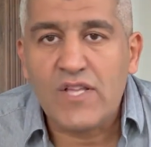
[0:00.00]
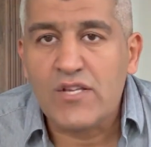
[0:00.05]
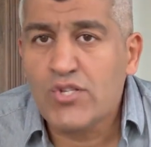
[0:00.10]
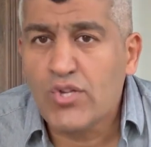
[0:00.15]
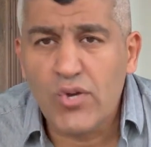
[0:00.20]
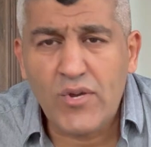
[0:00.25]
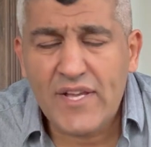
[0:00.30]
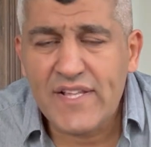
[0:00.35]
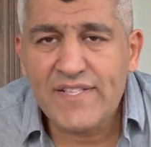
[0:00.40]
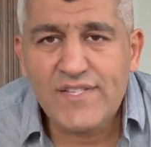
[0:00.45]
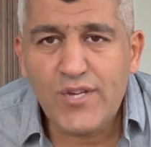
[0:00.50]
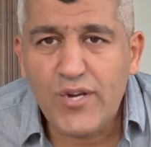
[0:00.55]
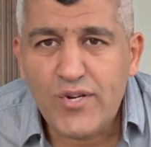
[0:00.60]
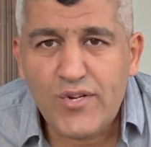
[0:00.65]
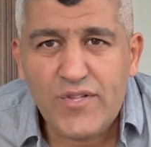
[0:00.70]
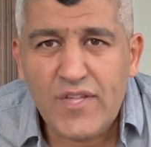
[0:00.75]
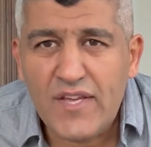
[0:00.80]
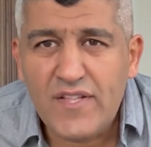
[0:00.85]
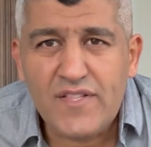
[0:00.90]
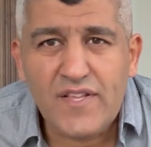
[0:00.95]
So you can
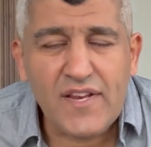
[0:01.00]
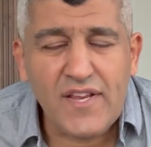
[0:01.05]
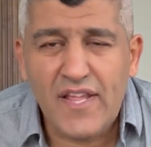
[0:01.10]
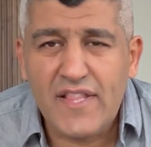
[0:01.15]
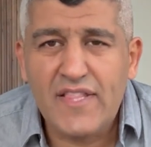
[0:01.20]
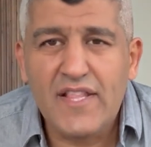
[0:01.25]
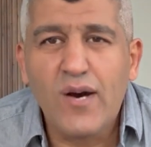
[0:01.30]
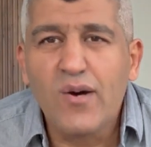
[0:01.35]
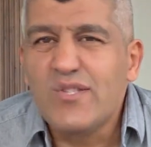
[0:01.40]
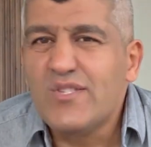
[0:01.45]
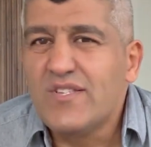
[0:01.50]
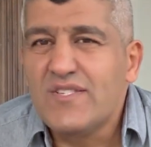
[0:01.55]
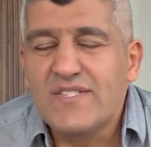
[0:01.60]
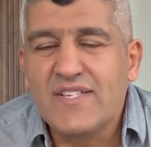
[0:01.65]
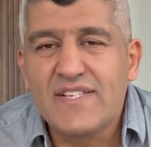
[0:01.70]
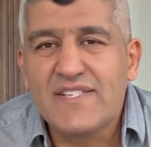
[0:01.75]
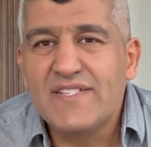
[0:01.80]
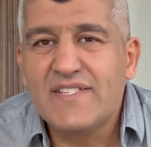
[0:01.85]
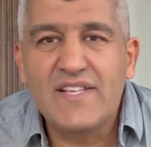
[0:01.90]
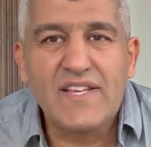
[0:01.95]
search the internet now. It's
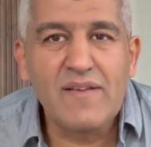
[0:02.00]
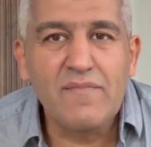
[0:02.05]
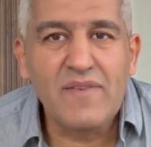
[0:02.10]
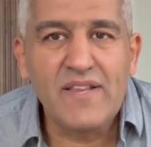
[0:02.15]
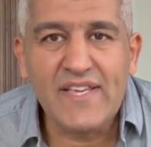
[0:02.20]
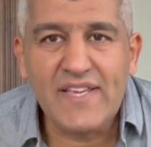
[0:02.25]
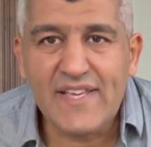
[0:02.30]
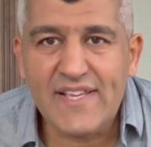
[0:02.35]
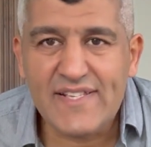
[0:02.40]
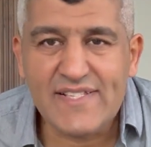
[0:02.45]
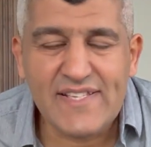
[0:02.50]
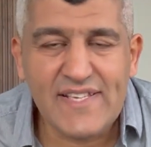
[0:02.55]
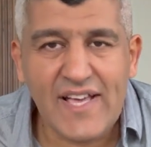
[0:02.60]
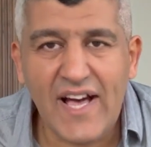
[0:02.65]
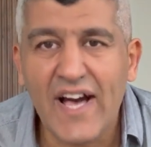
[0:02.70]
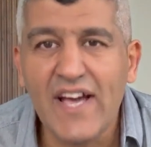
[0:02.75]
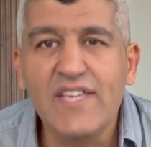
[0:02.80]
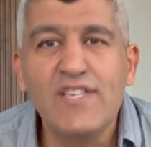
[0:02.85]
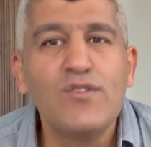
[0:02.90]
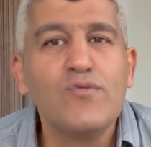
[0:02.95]
extremely easy.
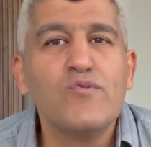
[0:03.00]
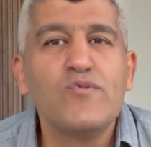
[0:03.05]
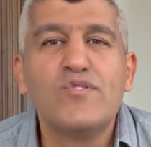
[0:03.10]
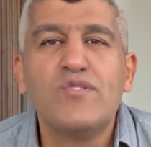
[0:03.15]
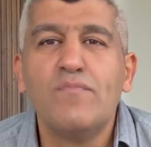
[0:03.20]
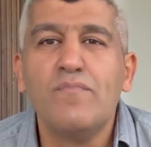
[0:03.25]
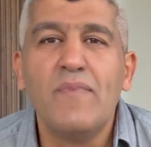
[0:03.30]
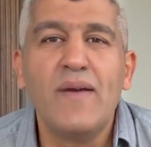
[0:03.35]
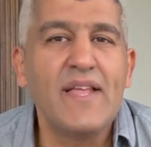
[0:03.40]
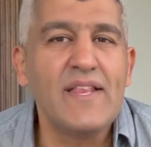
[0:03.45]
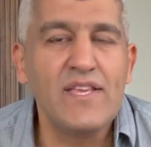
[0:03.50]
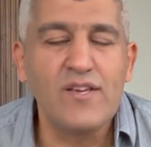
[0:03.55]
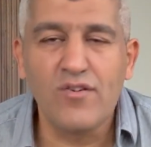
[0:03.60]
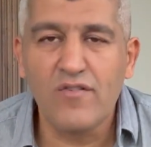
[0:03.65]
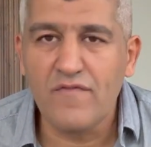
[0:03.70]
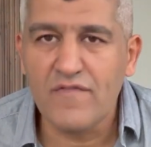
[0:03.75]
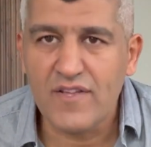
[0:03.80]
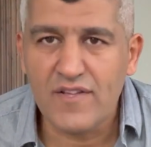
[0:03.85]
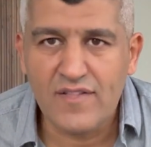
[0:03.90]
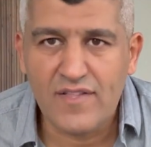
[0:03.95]
I used many
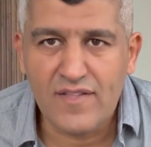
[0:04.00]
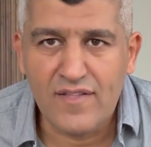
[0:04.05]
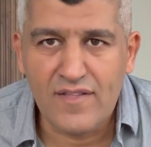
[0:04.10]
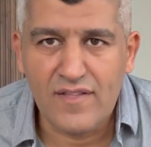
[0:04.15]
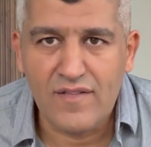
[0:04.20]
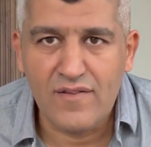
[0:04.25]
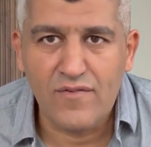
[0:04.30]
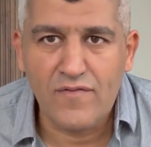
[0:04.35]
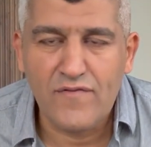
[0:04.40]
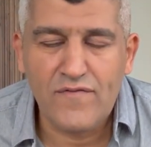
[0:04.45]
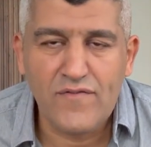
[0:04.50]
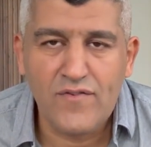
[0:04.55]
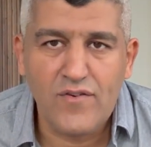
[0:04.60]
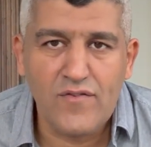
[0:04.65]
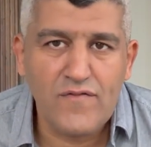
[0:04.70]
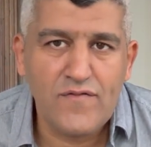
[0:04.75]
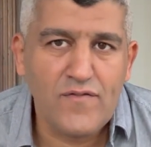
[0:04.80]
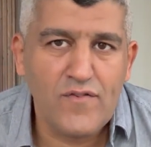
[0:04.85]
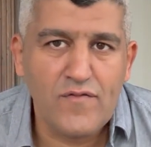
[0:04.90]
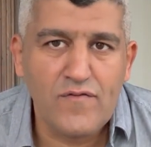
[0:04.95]
of
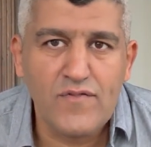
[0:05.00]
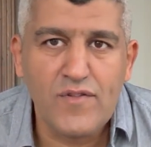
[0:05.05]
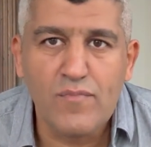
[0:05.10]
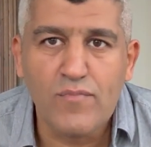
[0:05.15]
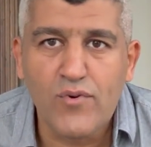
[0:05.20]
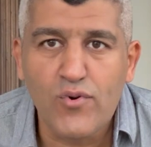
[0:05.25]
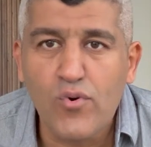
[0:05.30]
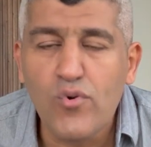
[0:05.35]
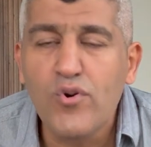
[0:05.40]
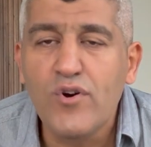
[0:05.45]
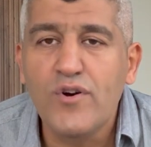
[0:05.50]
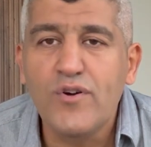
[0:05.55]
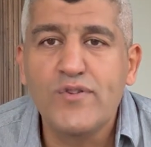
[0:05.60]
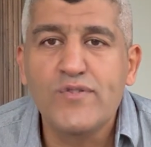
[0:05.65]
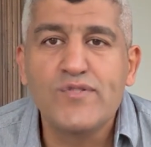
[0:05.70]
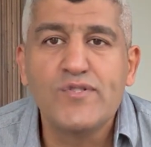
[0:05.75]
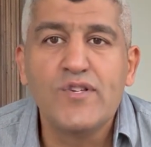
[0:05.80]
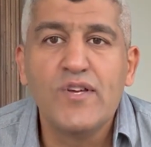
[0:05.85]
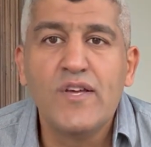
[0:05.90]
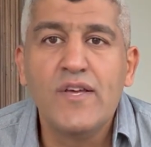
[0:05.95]
the
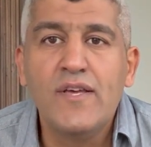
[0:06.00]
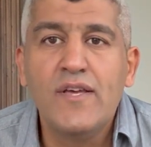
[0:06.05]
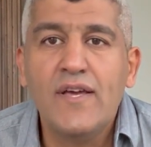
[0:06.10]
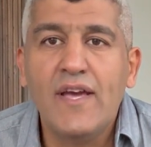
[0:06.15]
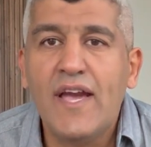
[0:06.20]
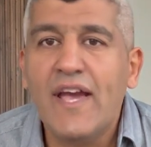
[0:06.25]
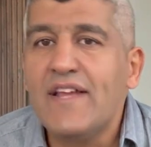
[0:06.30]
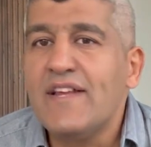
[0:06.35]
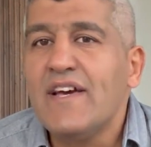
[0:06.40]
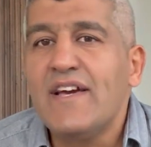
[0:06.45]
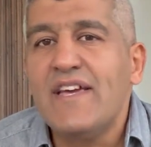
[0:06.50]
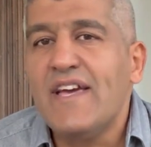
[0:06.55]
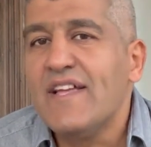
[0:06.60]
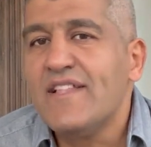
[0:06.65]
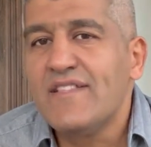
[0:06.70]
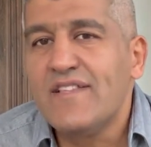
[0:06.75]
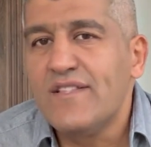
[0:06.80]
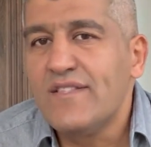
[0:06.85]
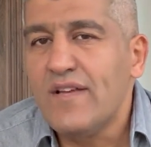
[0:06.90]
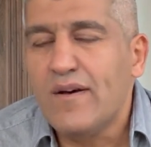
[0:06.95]
brokers, and I
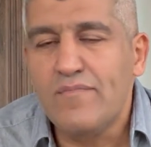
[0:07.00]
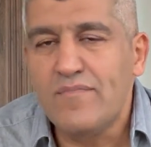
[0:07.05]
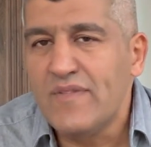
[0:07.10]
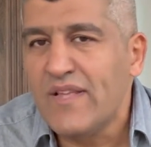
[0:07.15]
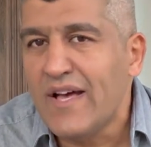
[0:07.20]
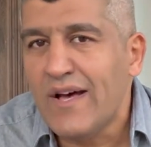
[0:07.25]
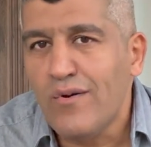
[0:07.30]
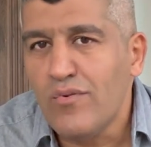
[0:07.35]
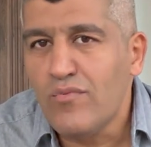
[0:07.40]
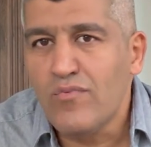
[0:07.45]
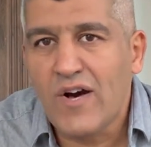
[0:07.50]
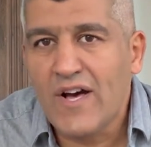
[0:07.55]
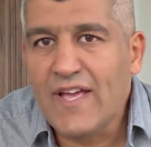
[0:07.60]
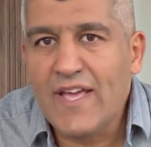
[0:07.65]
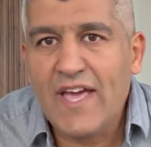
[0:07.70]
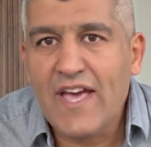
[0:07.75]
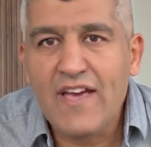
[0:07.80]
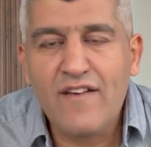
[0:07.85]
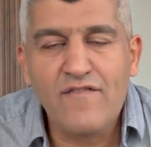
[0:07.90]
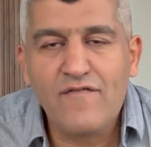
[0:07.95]
ended up now I
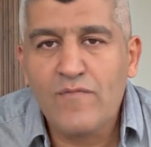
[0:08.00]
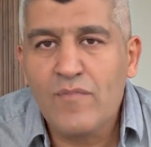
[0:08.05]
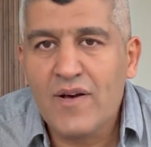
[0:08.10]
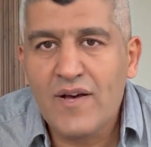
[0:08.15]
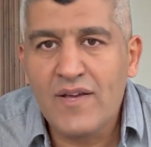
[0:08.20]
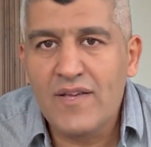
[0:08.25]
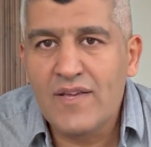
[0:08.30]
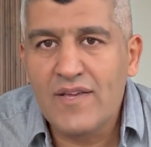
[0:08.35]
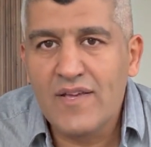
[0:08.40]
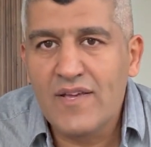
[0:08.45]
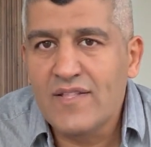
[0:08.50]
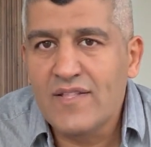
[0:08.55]
have my